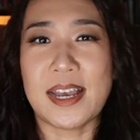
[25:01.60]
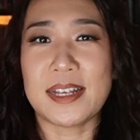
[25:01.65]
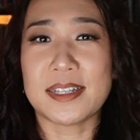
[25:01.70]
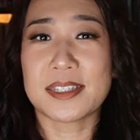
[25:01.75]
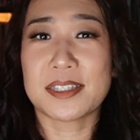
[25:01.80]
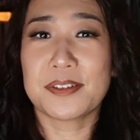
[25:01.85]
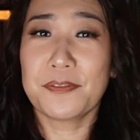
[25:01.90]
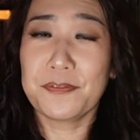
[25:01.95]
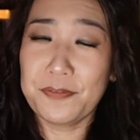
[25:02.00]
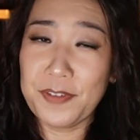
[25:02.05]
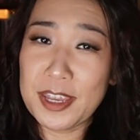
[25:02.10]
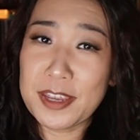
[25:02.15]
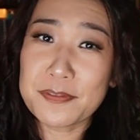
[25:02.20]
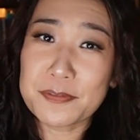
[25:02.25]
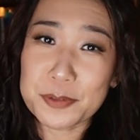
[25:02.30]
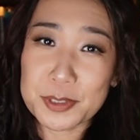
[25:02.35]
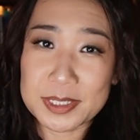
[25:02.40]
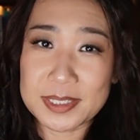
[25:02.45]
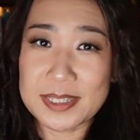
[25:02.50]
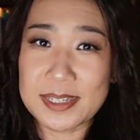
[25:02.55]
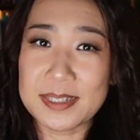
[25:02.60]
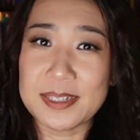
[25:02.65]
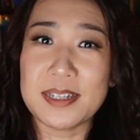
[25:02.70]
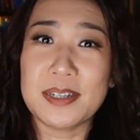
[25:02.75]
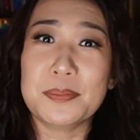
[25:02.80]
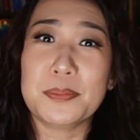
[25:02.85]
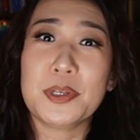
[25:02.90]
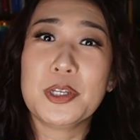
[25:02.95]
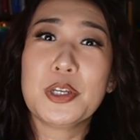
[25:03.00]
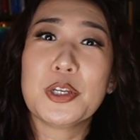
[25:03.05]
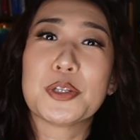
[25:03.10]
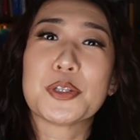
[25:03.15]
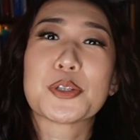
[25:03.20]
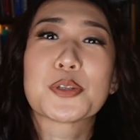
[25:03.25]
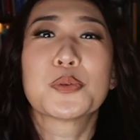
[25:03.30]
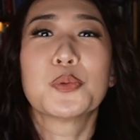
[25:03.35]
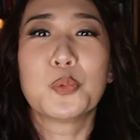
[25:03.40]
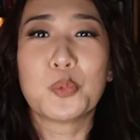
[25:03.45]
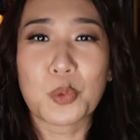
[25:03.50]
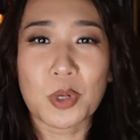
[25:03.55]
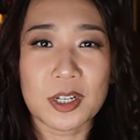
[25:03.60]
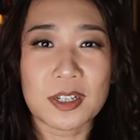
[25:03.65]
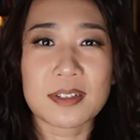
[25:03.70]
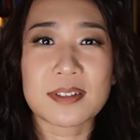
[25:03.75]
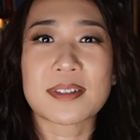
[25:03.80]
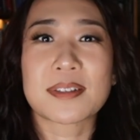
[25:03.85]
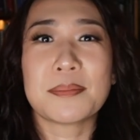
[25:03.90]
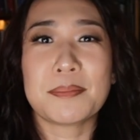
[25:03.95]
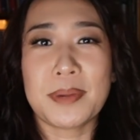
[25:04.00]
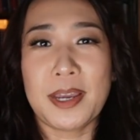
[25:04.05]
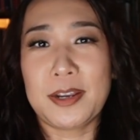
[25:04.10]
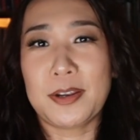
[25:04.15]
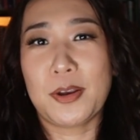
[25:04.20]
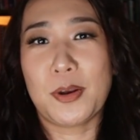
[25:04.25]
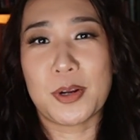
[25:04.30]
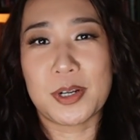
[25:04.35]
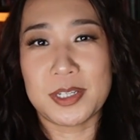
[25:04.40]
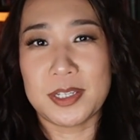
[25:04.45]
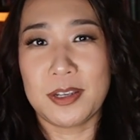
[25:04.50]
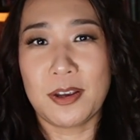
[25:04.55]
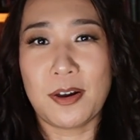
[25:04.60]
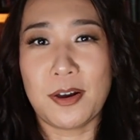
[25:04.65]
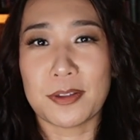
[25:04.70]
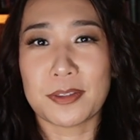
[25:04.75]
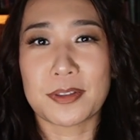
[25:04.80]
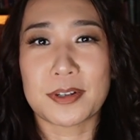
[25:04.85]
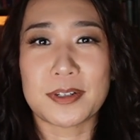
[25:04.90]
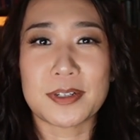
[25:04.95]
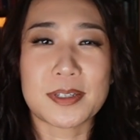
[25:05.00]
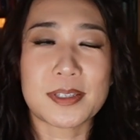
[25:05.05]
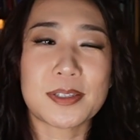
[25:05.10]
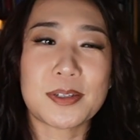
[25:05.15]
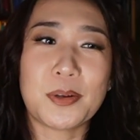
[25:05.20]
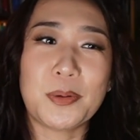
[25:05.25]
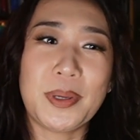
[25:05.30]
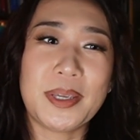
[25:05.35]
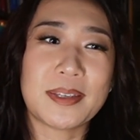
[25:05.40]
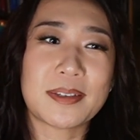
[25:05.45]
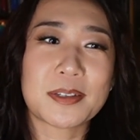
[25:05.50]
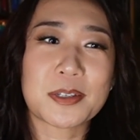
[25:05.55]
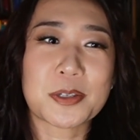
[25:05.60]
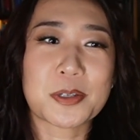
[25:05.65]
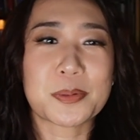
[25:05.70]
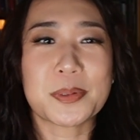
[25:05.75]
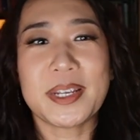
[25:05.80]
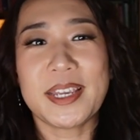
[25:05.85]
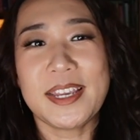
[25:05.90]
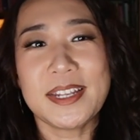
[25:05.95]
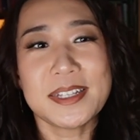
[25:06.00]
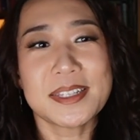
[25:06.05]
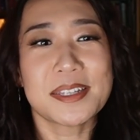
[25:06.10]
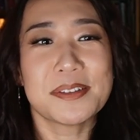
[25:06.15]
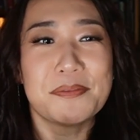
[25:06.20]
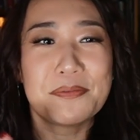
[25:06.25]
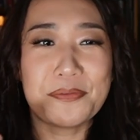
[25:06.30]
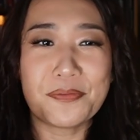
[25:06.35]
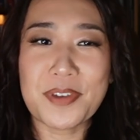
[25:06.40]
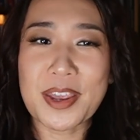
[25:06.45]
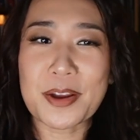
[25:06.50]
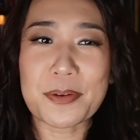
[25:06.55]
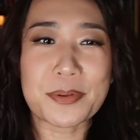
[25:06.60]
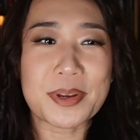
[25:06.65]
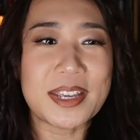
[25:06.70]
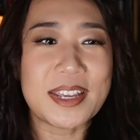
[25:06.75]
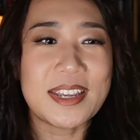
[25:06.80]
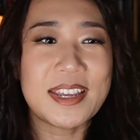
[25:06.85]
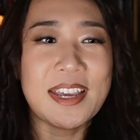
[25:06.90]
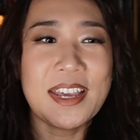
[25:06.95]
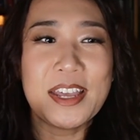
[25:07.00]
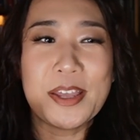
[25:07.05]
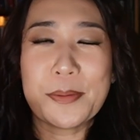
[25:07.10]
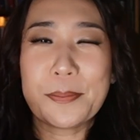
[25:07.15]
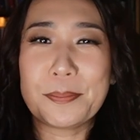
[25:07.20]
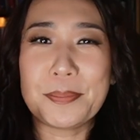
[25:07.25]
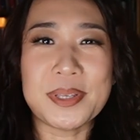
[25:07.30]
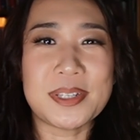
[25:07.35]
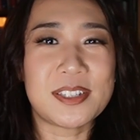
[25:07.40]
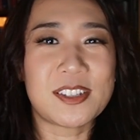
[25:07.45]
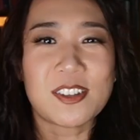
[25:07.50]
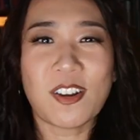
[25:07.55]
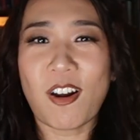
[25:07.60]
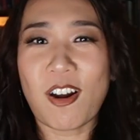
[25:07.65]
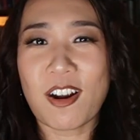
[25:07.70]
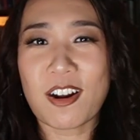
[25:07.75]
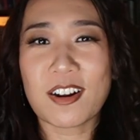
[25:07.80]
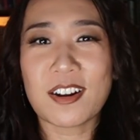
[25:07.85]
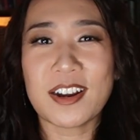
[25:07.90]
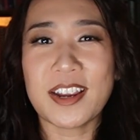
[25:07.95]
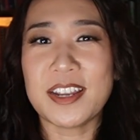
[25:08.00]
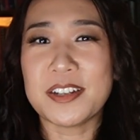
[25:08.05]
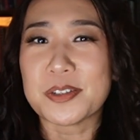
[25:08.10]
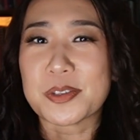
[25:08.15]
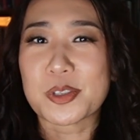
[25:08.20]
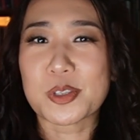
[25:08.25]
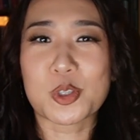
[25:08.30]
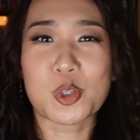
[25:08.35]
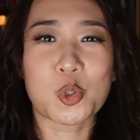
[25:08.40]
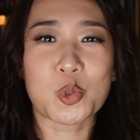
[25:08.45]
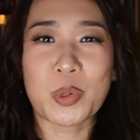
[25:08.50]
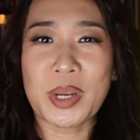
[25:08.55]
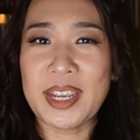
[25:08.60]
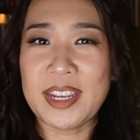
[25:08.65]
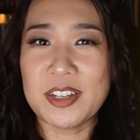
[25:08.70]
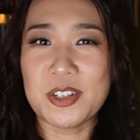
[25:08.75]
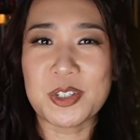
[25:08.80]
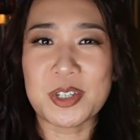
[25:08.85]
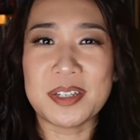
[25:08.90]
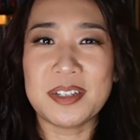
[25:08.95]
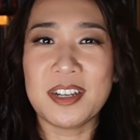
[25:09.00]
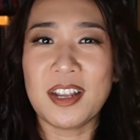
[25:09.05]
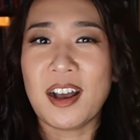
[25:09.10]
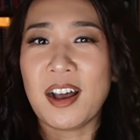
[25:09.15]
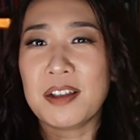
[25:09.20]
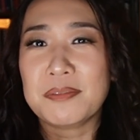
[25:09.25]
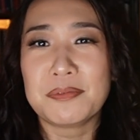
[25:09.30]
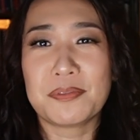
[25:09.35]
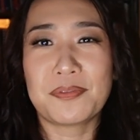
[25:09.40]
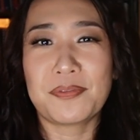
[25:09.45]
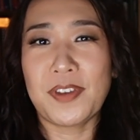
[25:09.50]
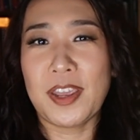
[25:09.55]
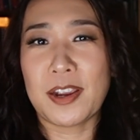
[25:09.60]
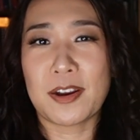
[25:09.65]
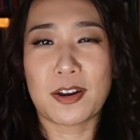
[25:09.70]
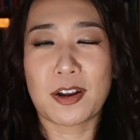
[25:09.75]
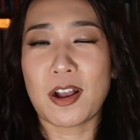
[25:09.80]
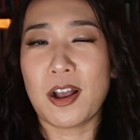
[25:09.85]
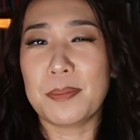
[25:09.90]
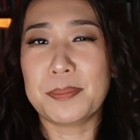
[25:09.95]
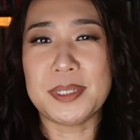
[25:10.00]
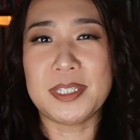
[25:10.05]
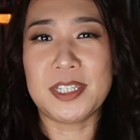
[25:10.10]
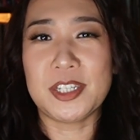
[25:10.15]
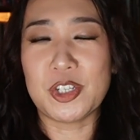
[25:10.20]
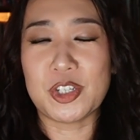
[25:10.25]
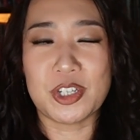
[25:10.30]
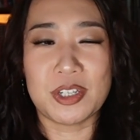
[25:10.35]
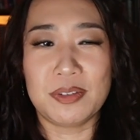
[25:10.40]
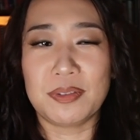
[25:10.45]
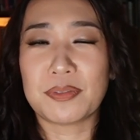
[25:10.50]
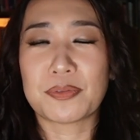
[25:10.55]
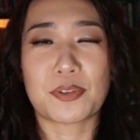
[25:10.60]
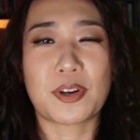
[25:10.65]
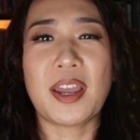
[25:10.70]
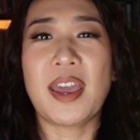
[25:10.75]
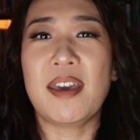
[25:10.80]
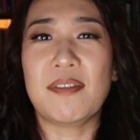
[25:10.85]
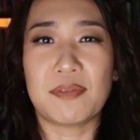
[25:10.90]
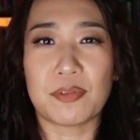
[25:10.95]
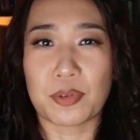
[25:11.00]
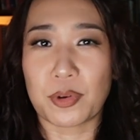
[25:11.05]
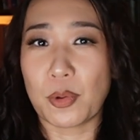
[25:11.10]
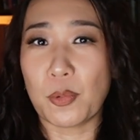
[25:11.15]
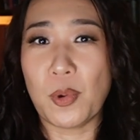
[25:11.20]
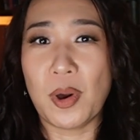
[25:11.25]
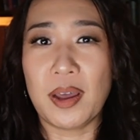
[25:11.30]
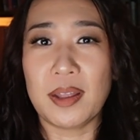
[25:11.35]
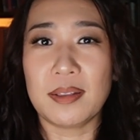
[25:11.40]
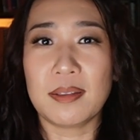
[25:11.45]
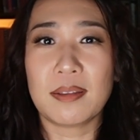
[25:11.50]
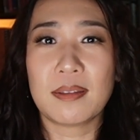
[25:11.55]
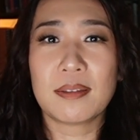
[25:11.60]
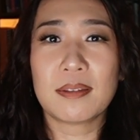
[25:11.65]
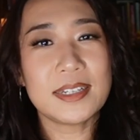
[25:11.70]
as favoritism towards minority authors. So it creates a very bizarre and strange and unfair competition for everyone.